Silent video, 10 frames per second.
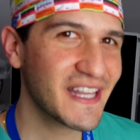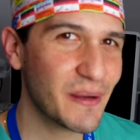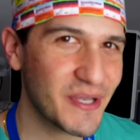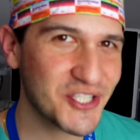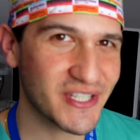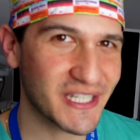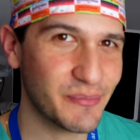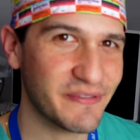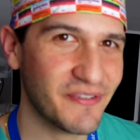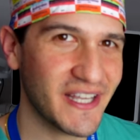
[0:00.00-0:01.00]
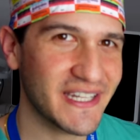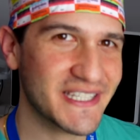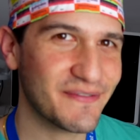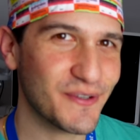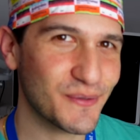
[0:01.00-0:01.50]
that I mentioned that can be fun
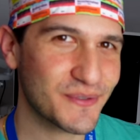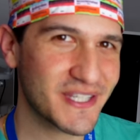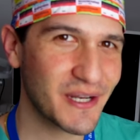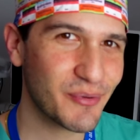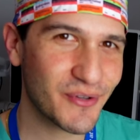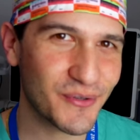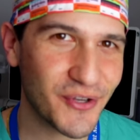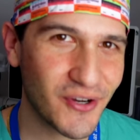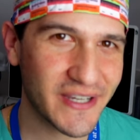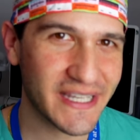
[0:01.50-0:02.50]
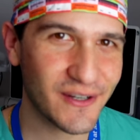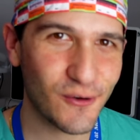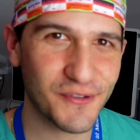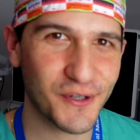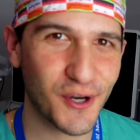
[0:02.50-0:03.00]
is if you set up a little target
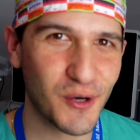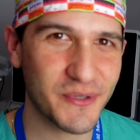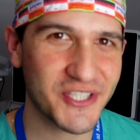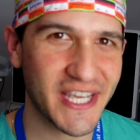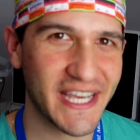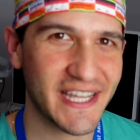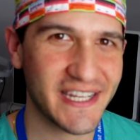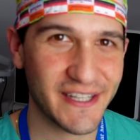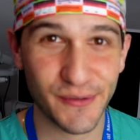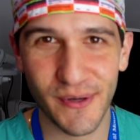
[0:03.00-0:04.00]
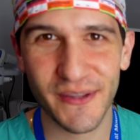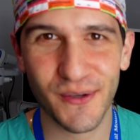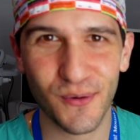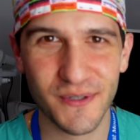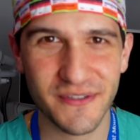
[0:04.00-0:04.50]
over your garbage can and throughout
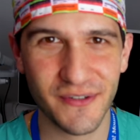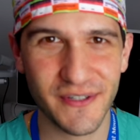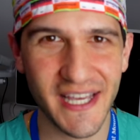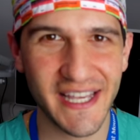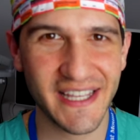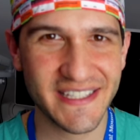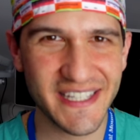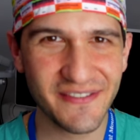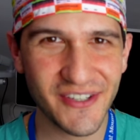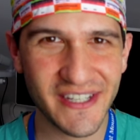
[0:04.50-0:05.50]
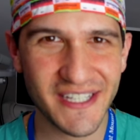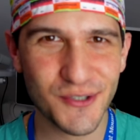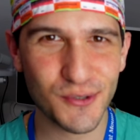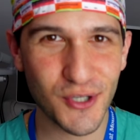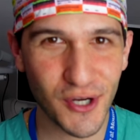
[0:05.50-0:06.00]
the course of your day, see if you can
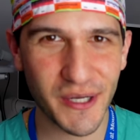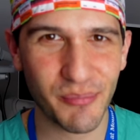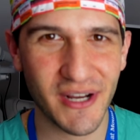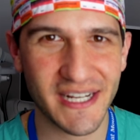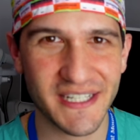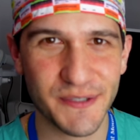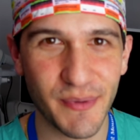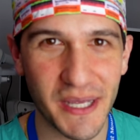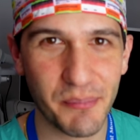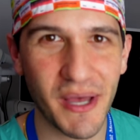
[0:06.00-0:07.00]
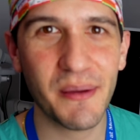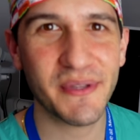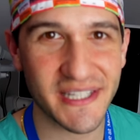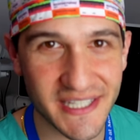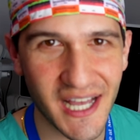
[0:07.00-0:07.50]
get your target practice by
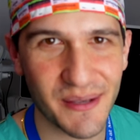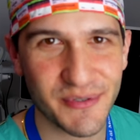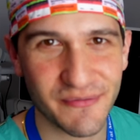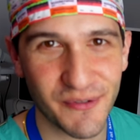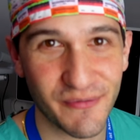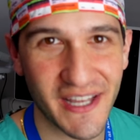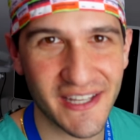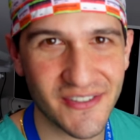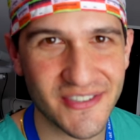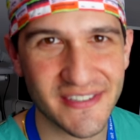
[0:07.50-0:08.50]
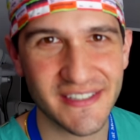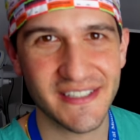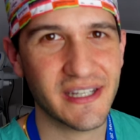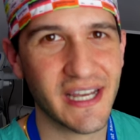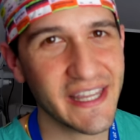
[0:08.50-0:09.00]
popping the tops of your vials.
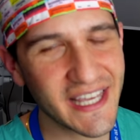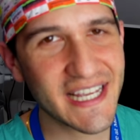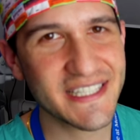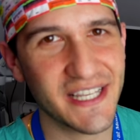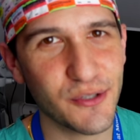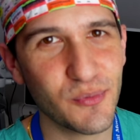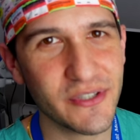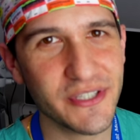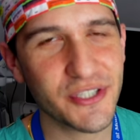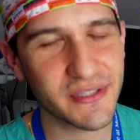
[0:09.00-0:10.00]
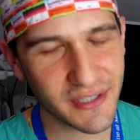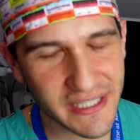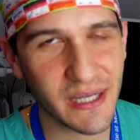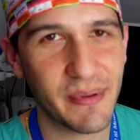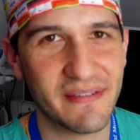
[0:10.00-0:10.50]
And like I said, you really should
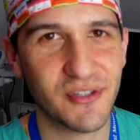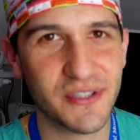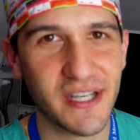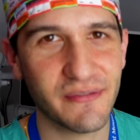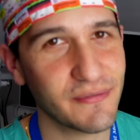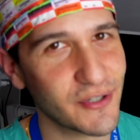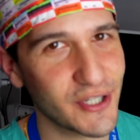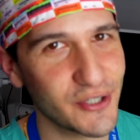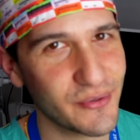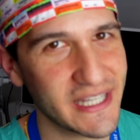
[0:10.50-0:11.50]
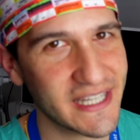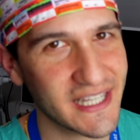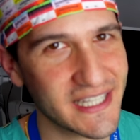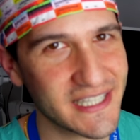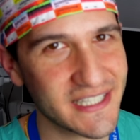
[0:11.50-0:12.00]
clean up after yourself if you're going to do
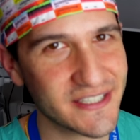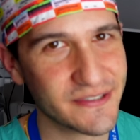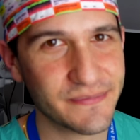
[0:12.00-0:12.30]
anything like this.